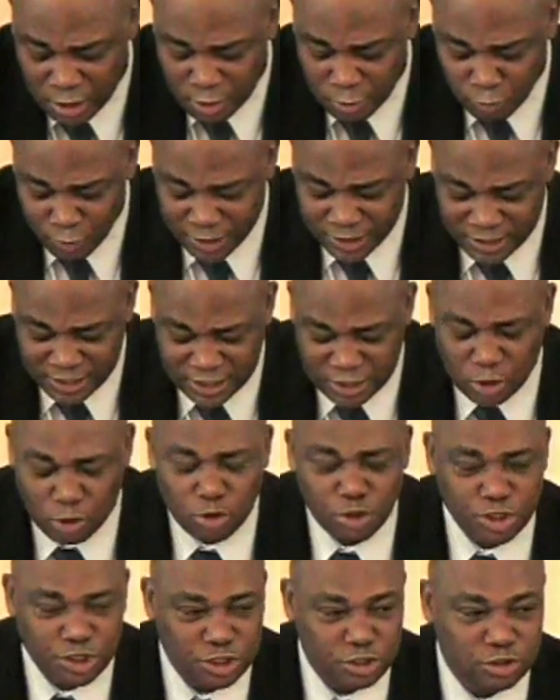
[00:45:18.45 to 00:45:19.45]
when the
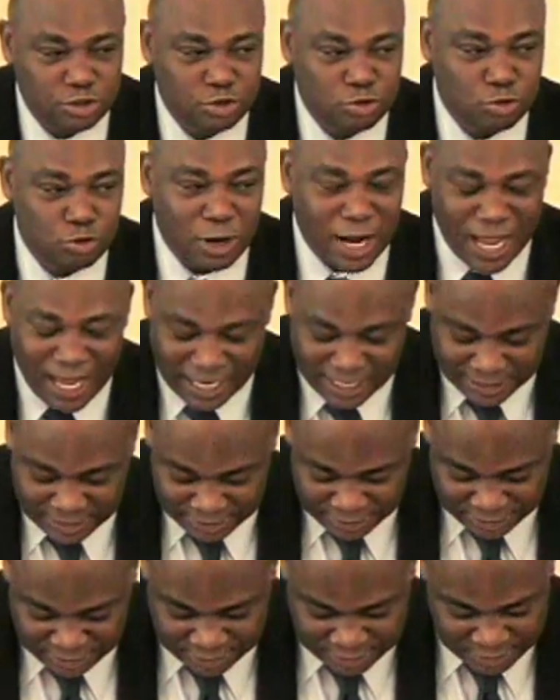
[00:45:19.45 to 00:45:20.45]
oceans
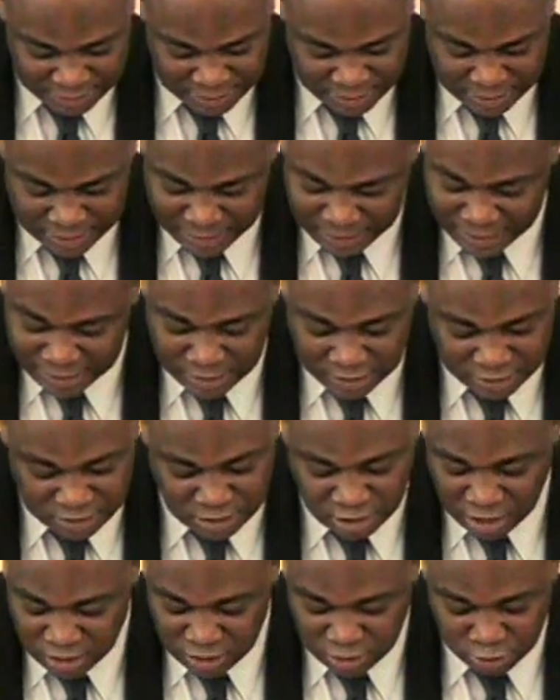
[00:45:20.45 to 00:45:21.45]
rise and the
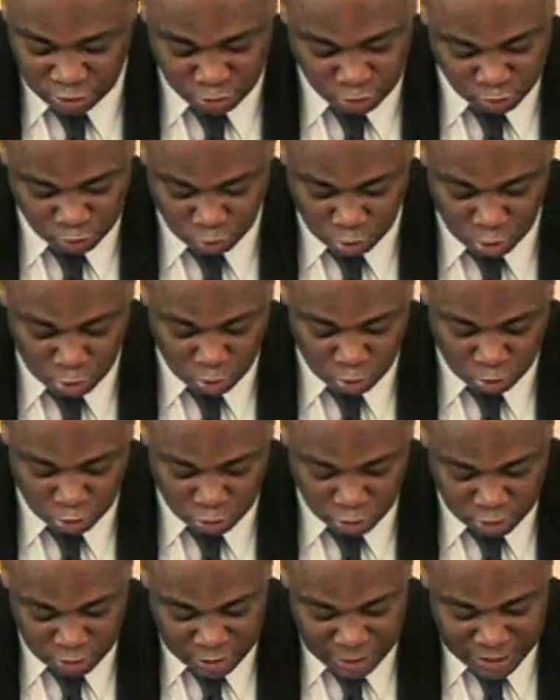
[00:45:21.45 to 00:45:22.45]
thunder's roar.
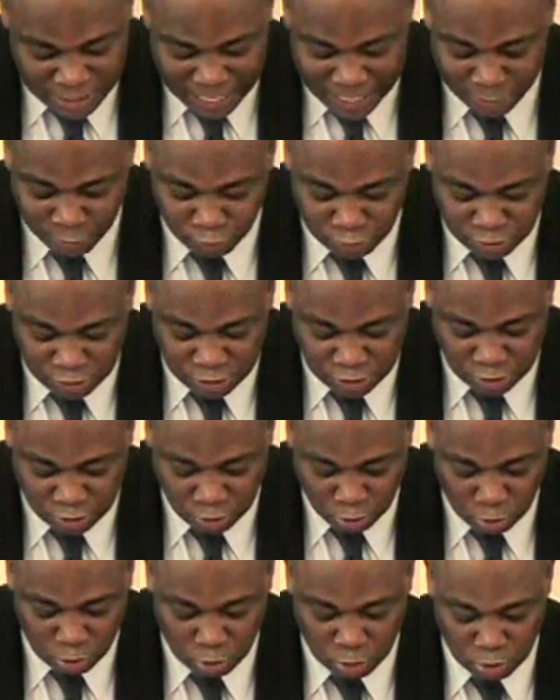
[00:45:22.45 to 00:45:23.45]
I will
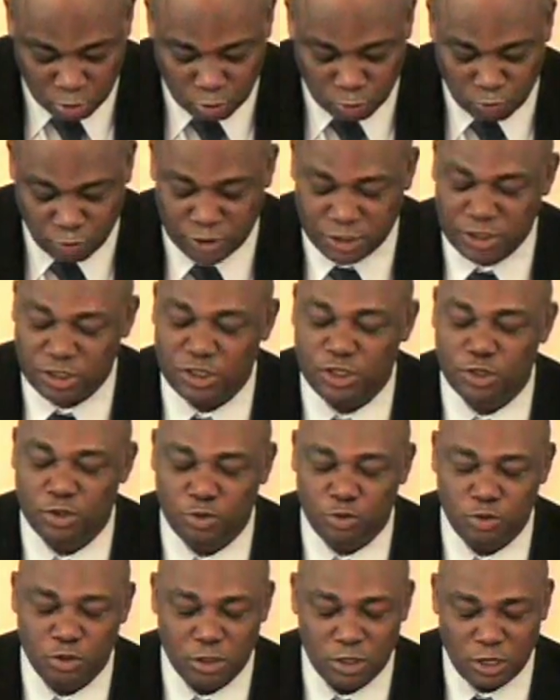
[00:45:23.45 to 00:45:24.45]
soar with
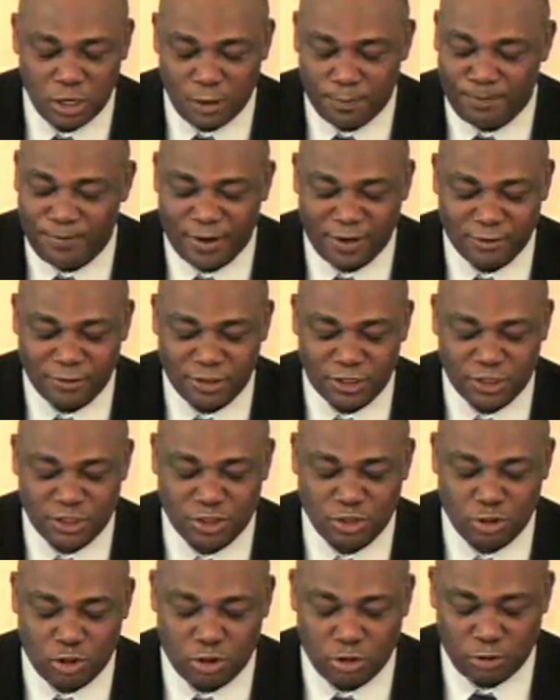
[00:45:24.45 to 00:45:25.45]
you above the
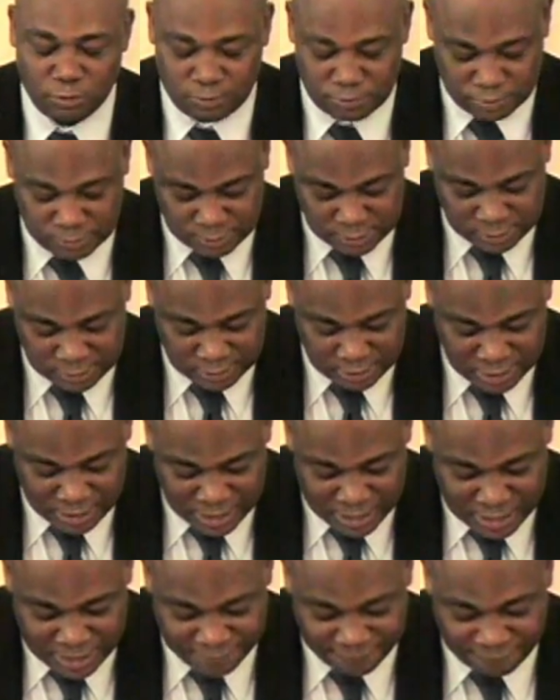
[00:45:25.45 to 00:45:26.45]
storms.
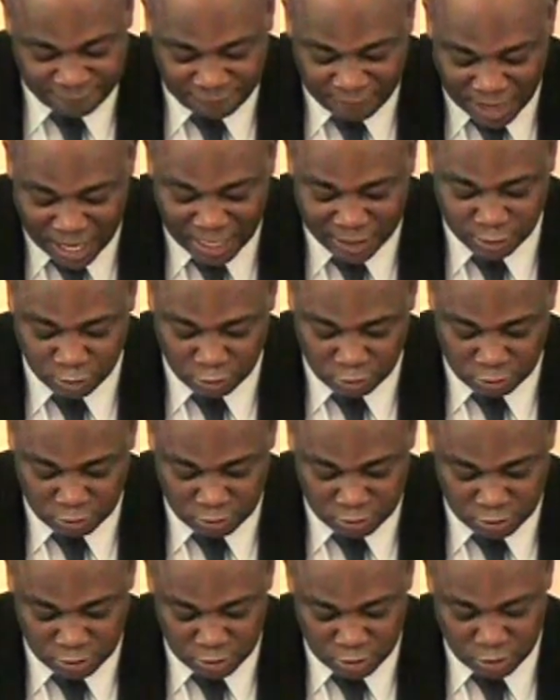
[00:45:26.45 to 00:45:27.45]
Father,
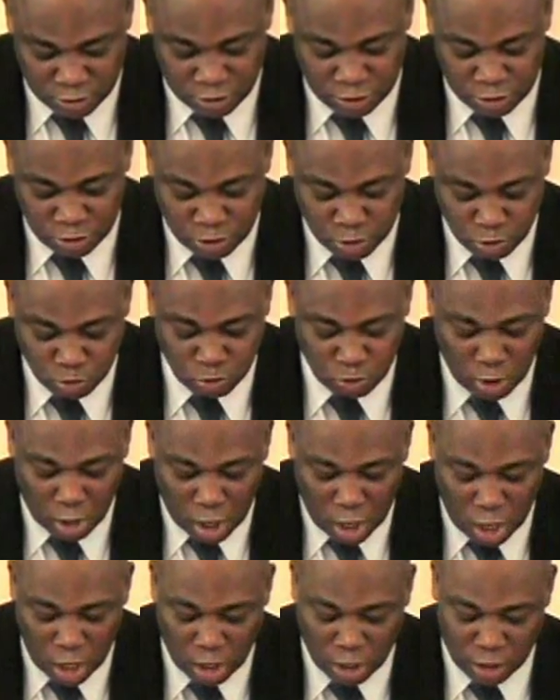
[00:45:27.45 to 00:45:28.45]
you
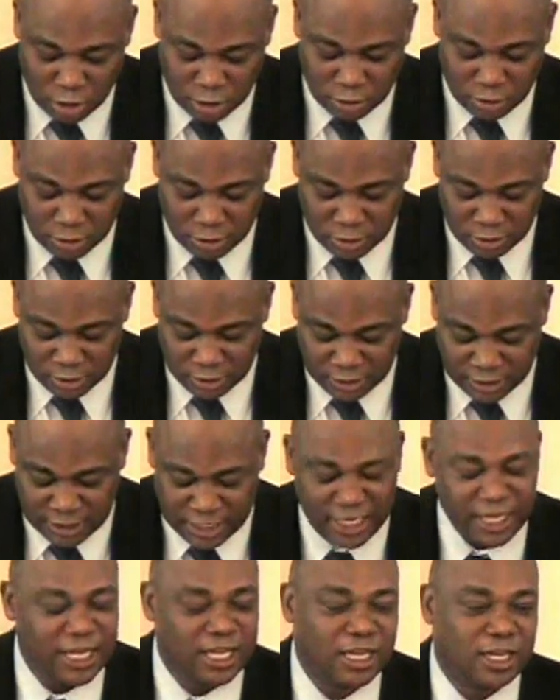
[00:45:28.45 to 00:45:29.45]
are
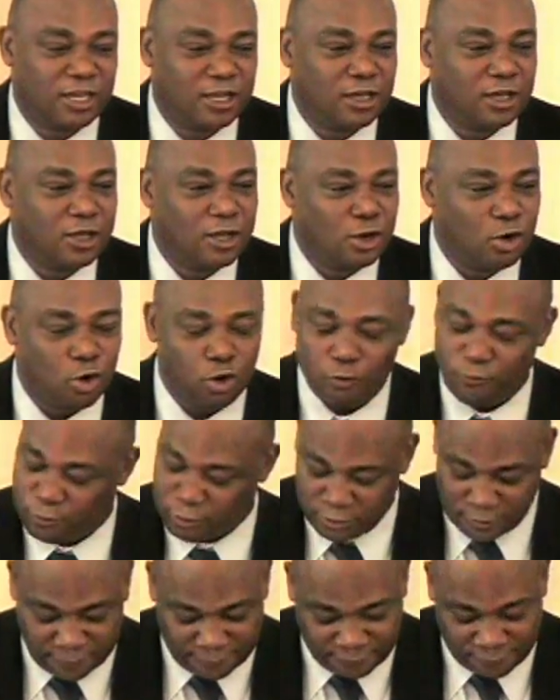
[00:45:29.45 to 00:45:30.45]
king over
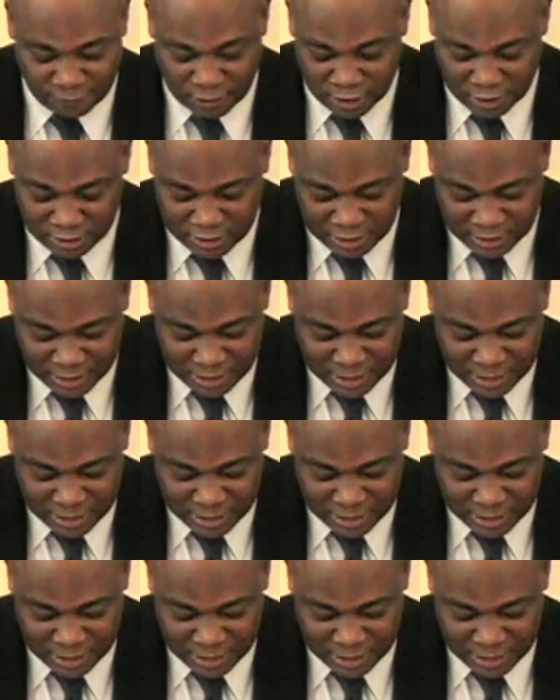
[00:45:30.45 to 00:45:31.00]
the flood.